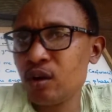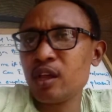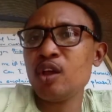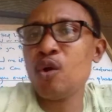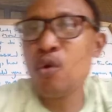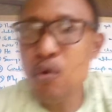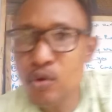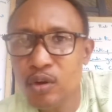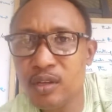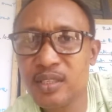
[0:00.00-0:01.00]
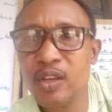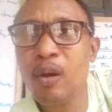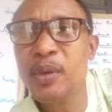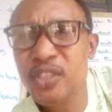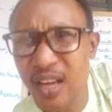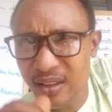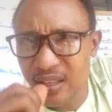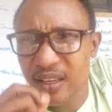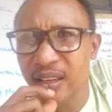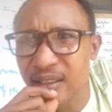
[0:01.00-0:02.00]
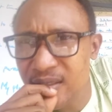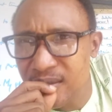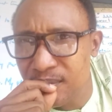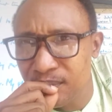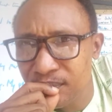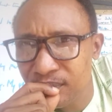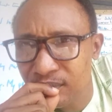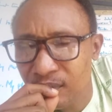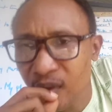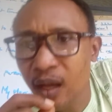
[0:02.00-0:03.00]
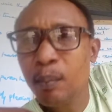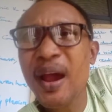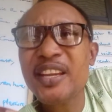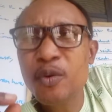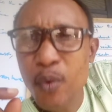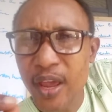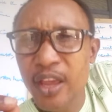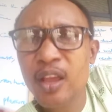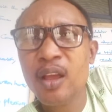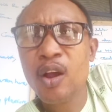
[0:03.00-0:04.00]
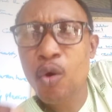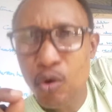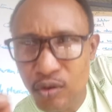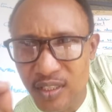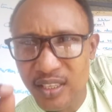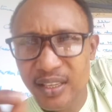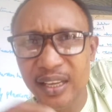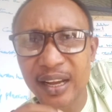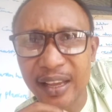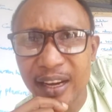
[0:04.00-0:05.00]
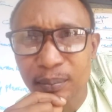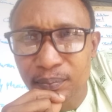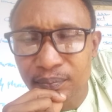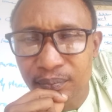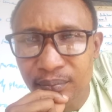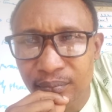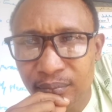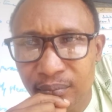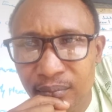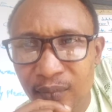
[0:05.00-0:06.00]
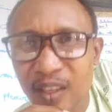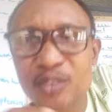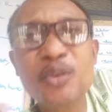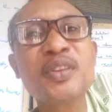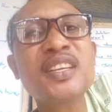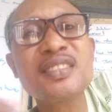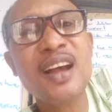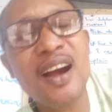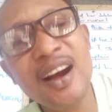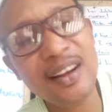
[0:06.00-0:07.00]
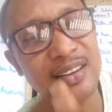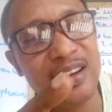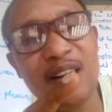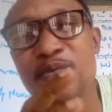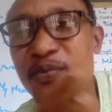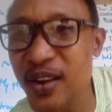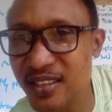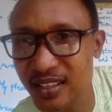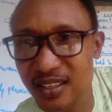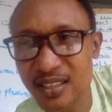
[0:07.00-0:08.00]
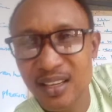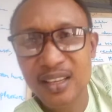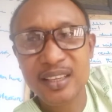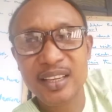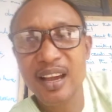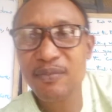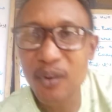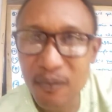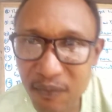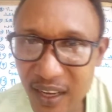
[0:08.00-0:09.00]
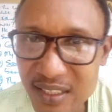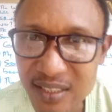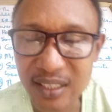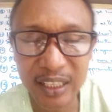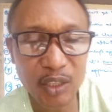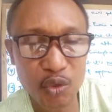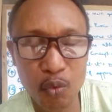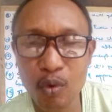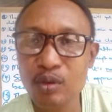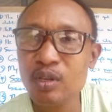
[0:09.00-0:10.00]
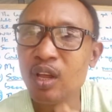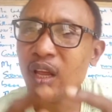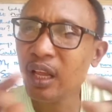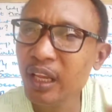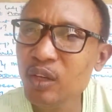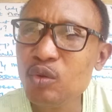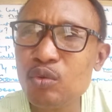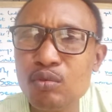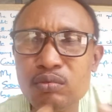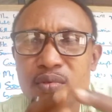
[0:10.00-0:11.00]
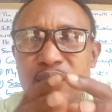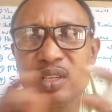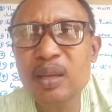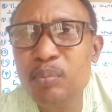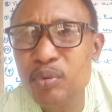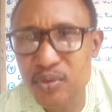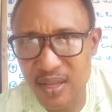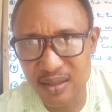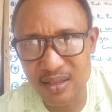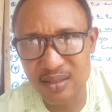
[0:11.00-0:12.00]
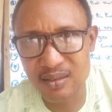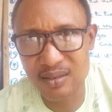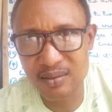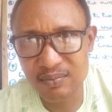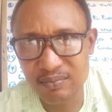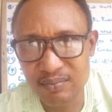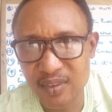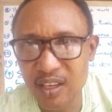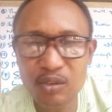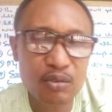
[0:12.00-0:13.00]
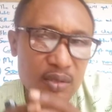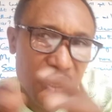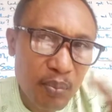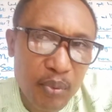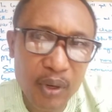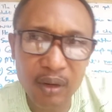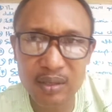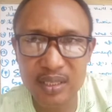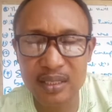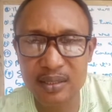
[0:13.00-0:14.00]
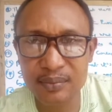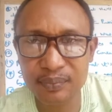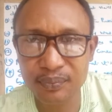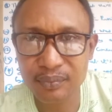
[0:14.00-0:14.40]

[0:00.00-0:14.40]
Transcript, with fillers: okay, who does the commissioner think he is? By the way, who does he think I am? So these are phrases that I have converted into what? Into simple sentences, into simple clauses,